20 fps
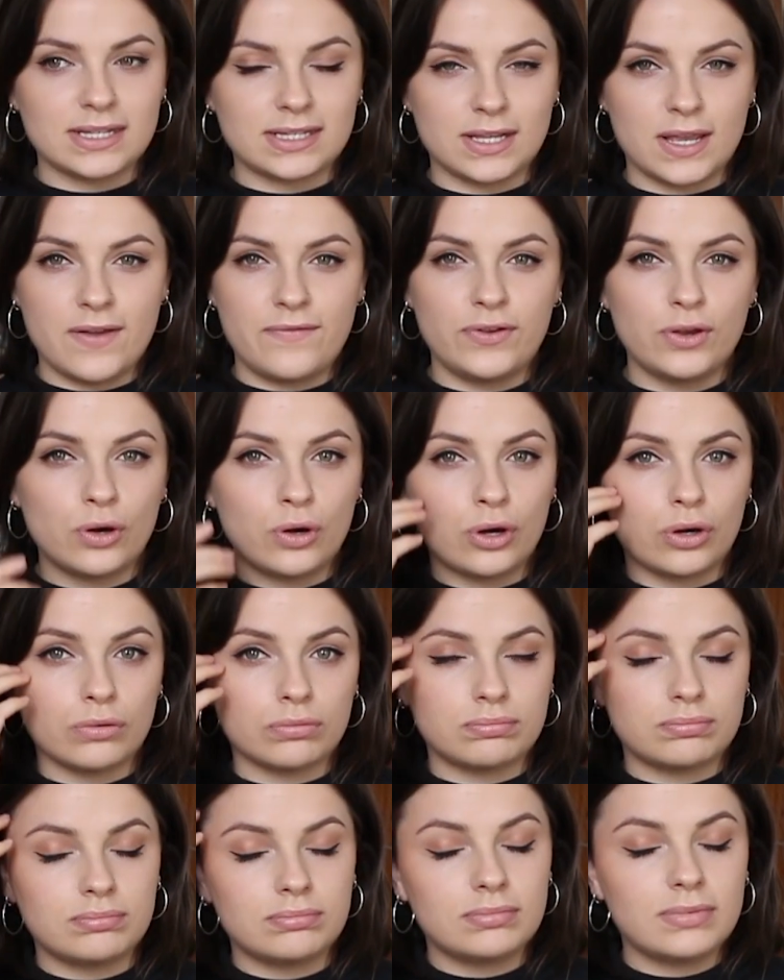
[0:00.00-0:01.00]
So if
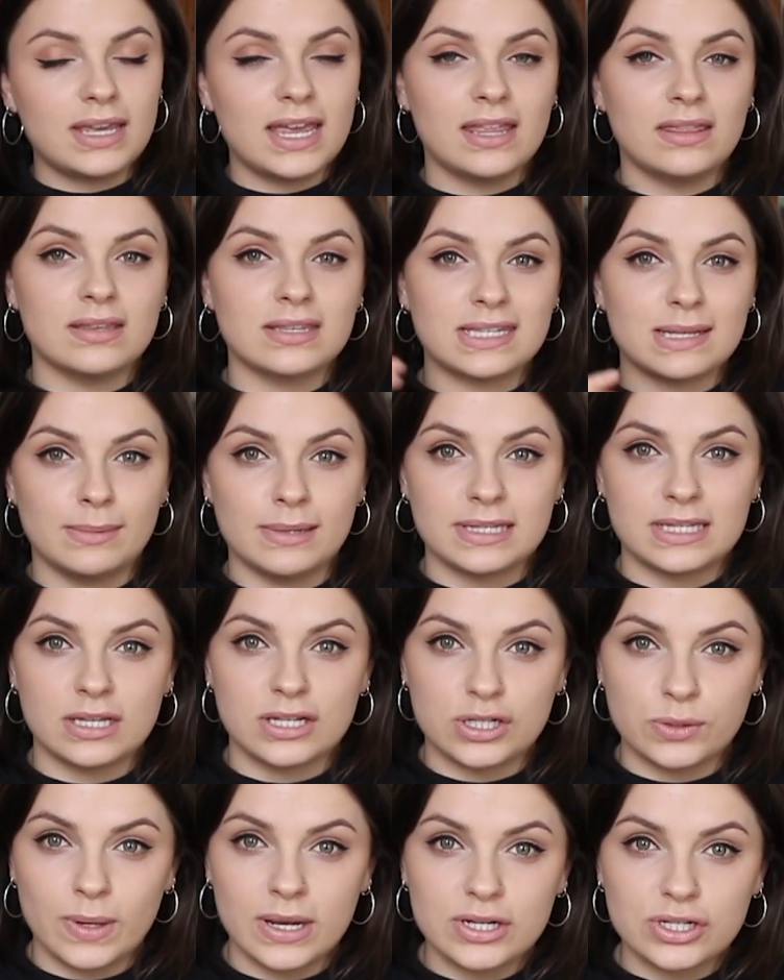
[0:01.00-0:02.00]
you're in a similar
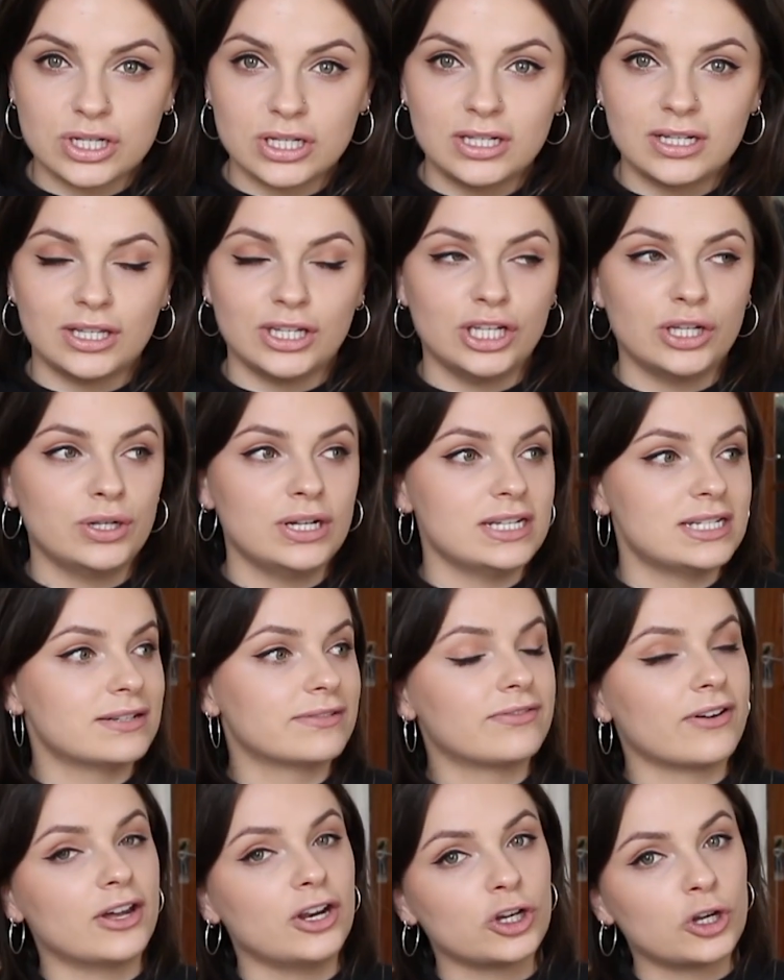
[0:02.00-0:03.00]
situation and you need to
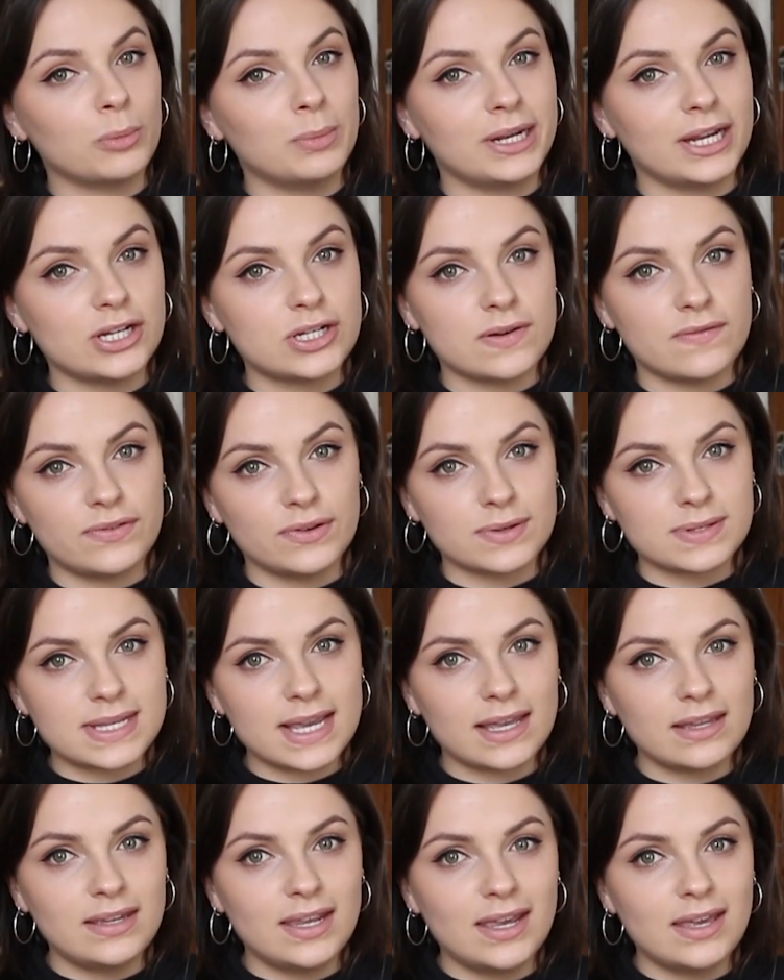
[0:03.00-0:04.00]
find accommodation for your
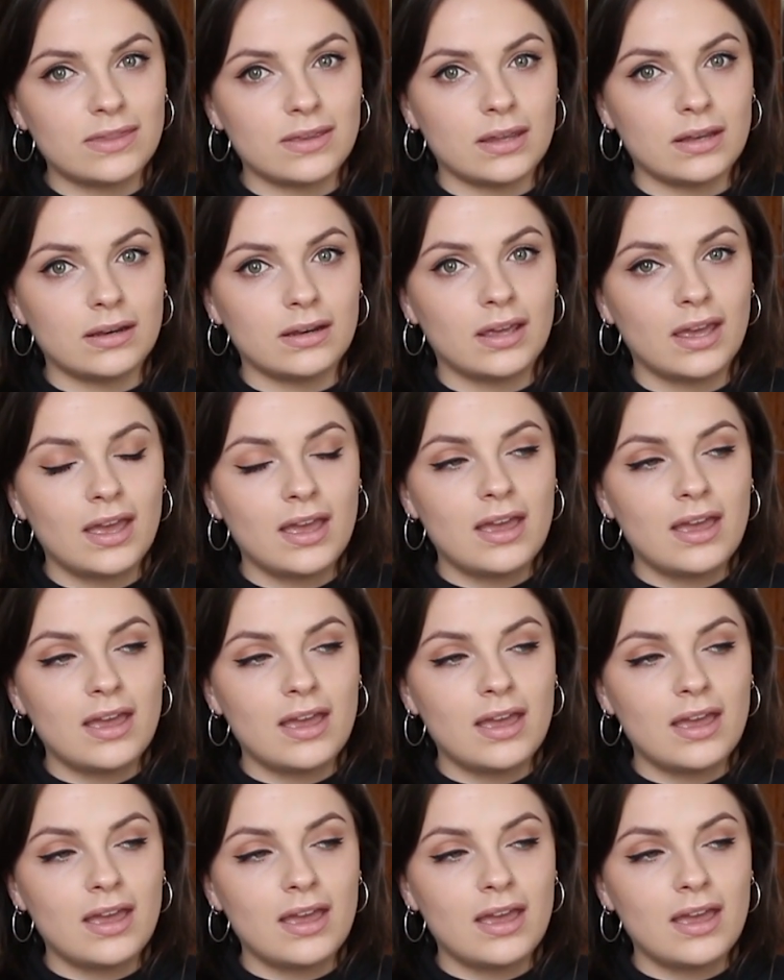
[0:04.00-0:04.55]
second year, then